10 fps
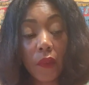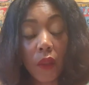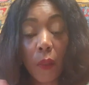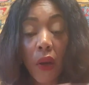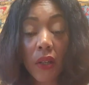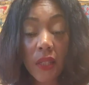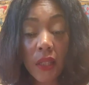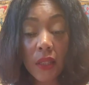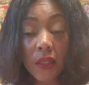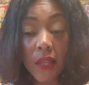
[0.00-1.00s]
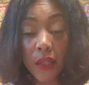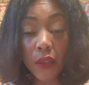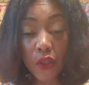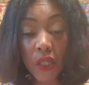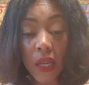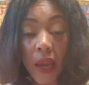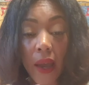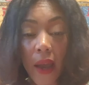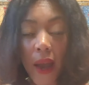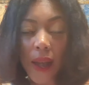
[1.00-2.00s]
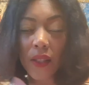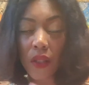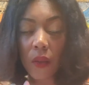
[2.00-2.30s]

the person's energy has